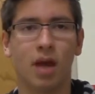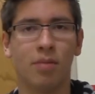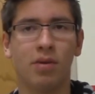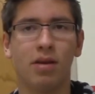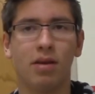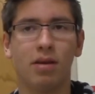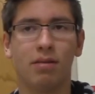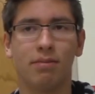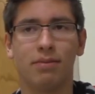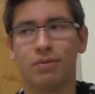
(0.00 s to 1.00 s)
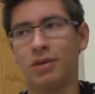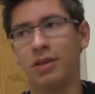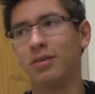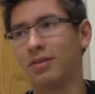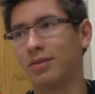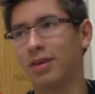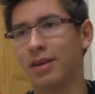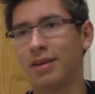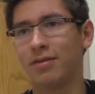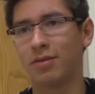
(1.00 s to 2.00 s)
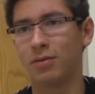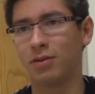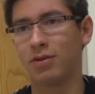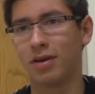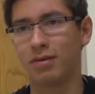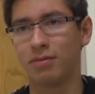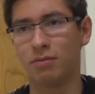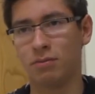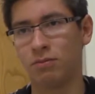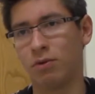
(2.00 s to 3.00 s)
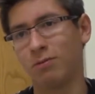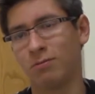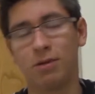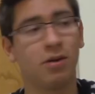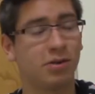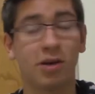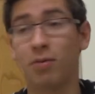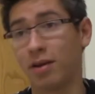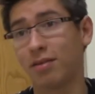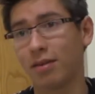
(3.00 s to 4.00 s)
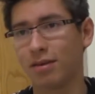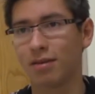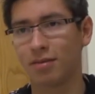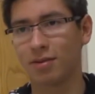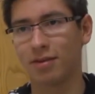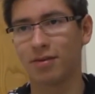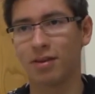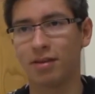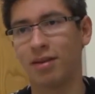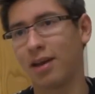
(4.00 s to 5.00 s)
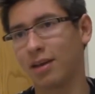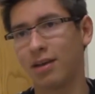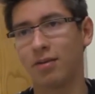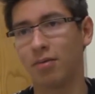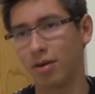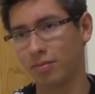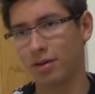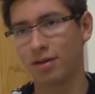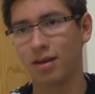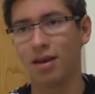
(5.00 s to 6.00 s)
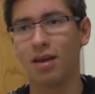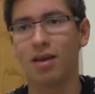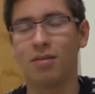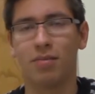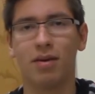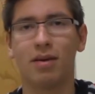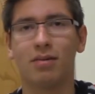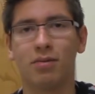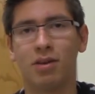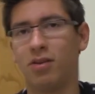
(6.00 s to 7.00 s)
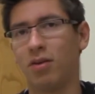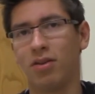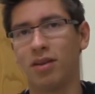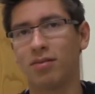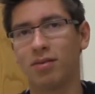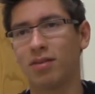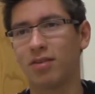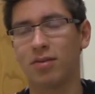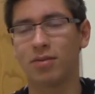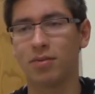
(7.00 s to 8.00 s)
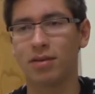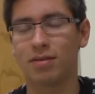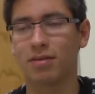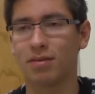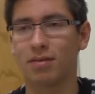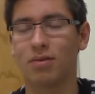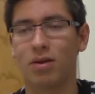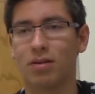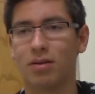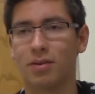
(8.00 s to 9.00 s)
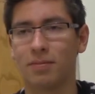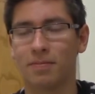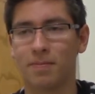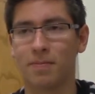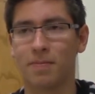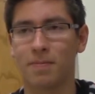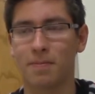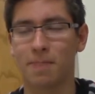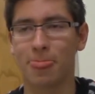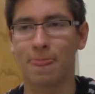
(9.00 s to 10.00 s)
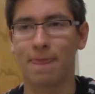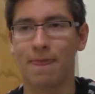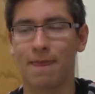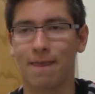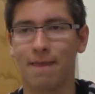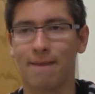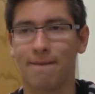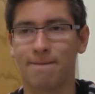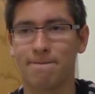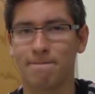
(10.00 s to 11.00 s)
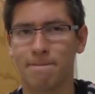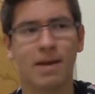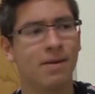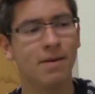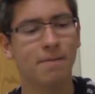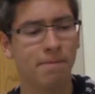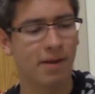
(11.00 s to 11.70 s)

I mean, we used to, yeah, definitely. We tried, we tried wrestling specifically. Zach and I did rugby, but really the only thing that's really stuck with me is rock climbing. Why do you think that is? I don't know.